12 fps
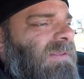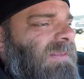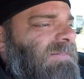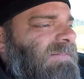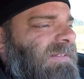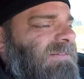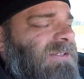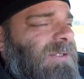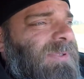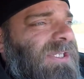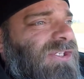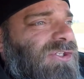this thing's going to
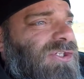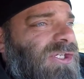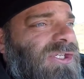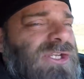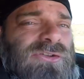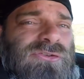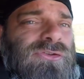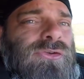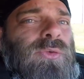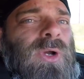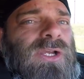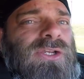be good
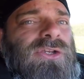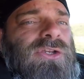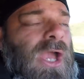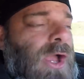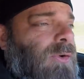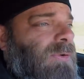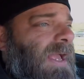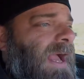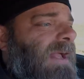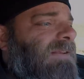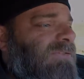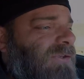to go, guys,